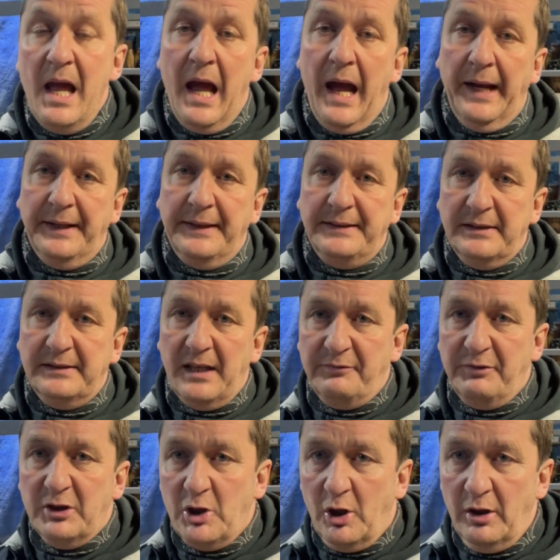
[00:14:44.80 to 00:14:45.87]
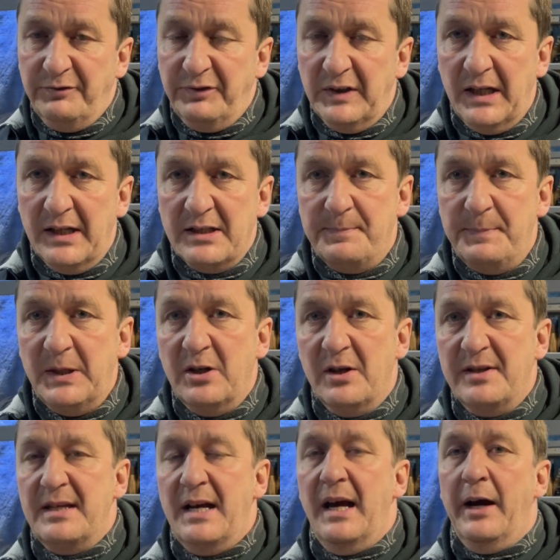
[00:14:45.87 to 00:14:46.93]
And I did that with confidence
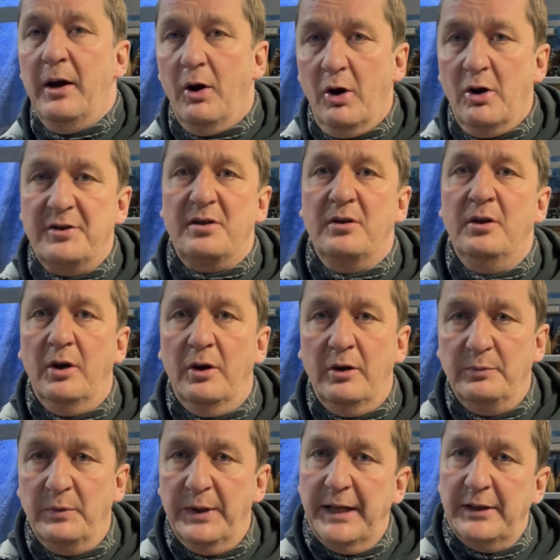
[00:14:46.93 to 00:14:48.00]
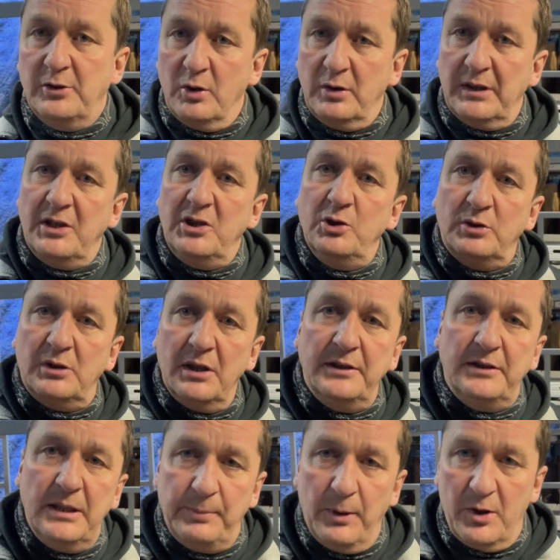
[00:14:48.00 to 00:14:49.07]
because I also learned when I took that
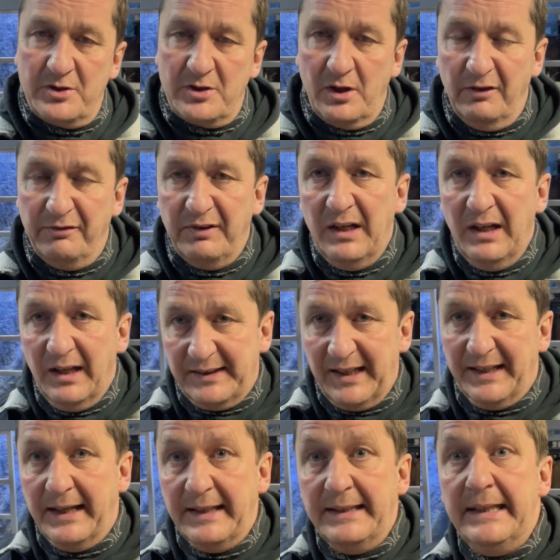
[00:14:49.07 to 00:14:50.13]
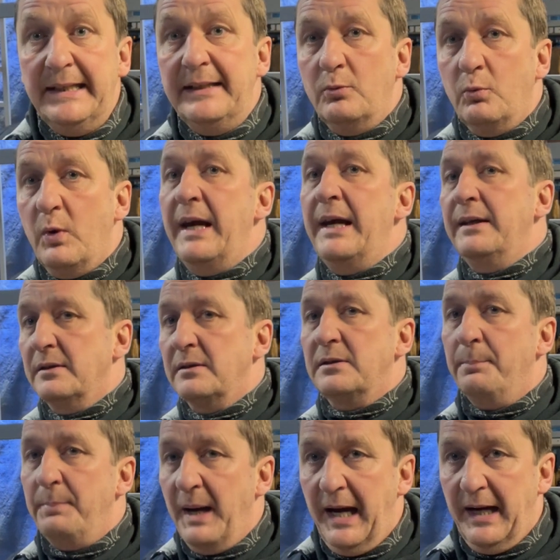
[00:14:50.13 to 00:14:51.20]
utility box off that I need weight at the
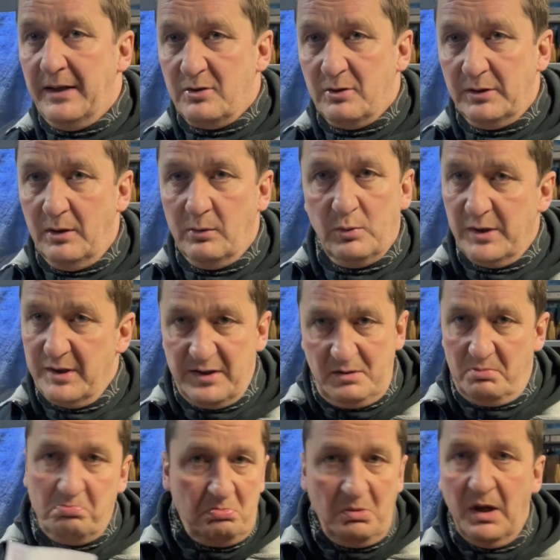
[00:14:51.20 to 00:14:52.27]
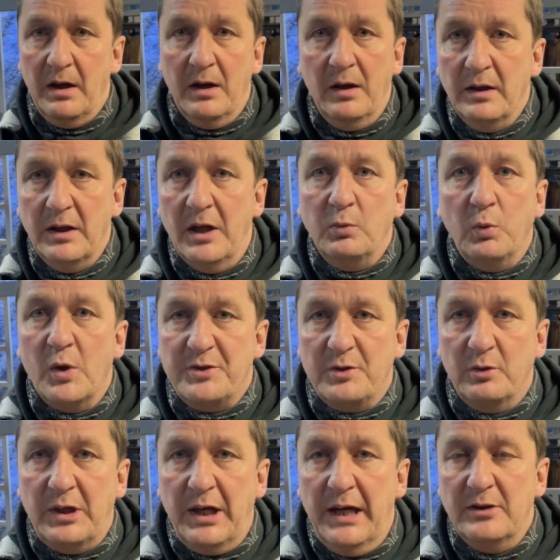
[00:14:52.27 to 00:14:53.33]
back, so it was
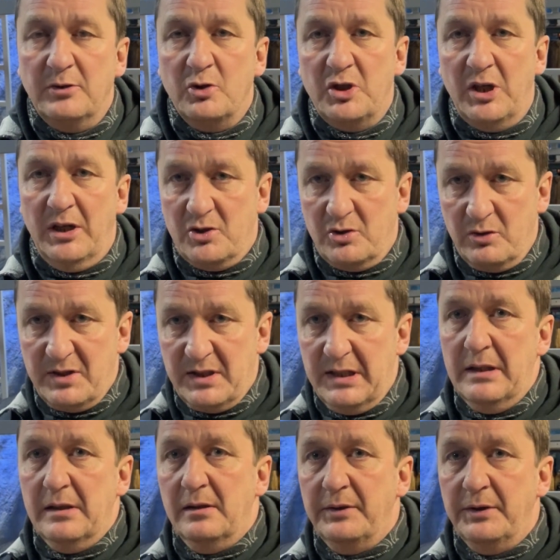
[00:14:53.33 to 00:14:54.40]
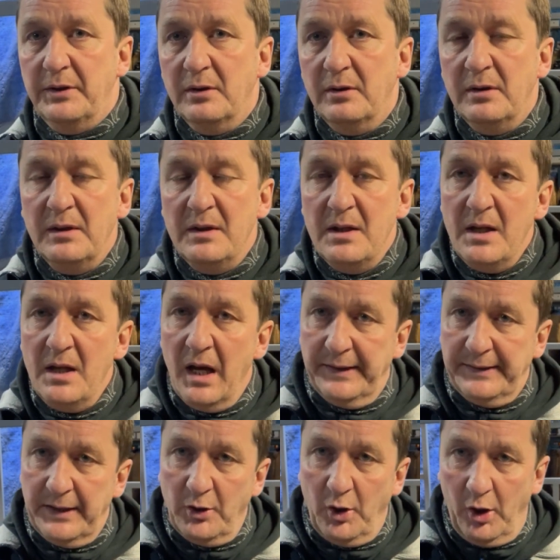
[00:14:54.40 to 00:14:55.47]
okay to change to steel, you know. And
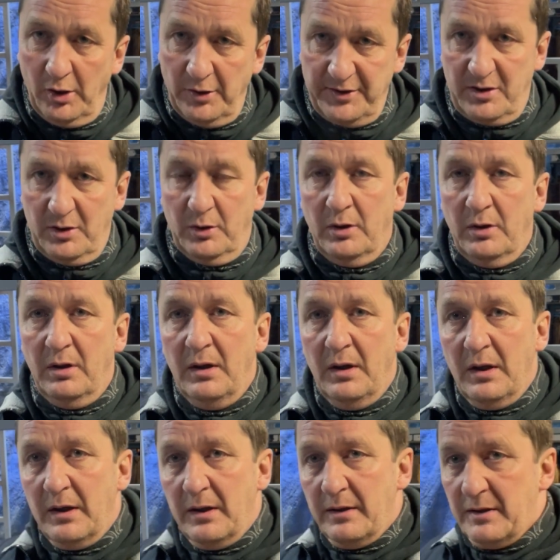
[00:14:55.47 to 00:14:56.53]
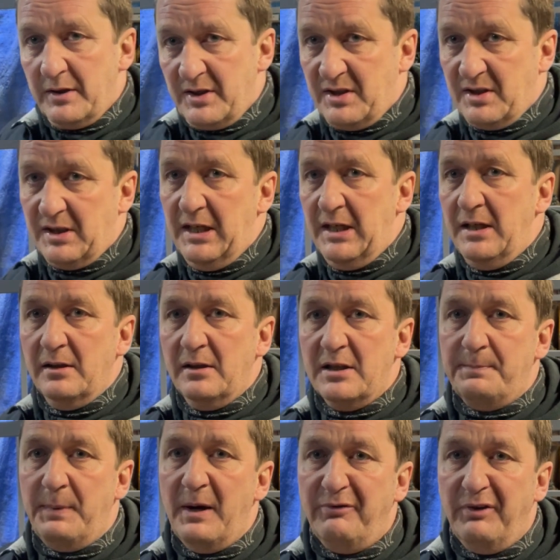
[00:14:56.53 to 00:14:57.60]
then also, steel is
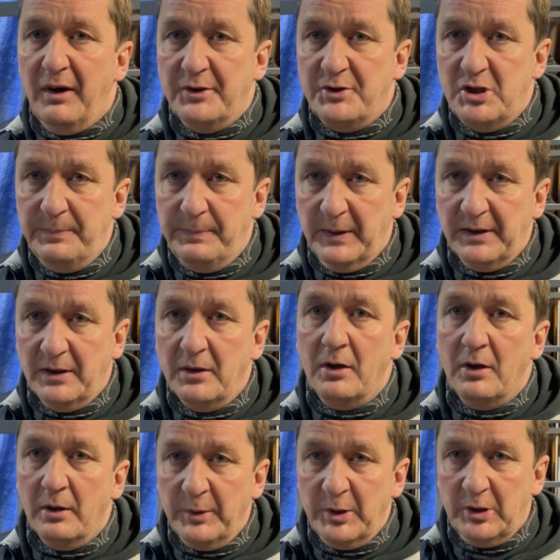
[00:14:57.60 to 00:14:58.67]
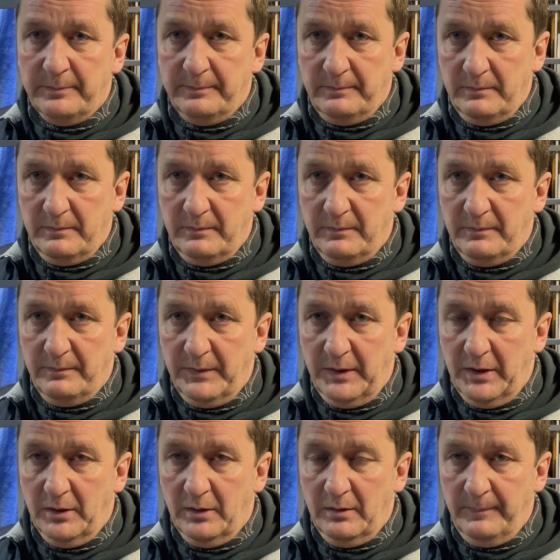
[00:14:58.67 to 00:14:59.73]
by far cheaper than aluminum, you
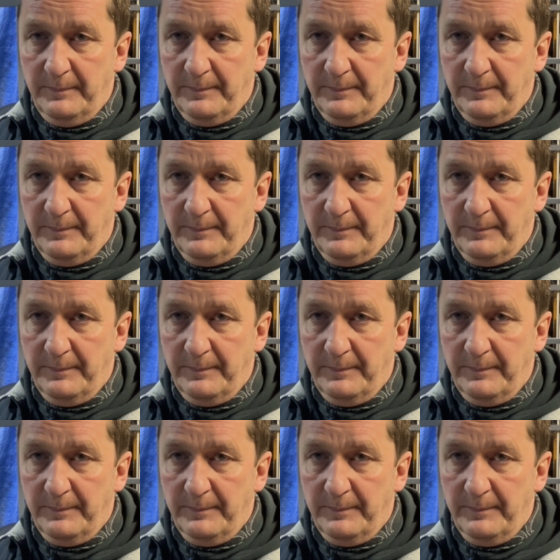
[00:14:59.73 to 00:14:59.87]
know.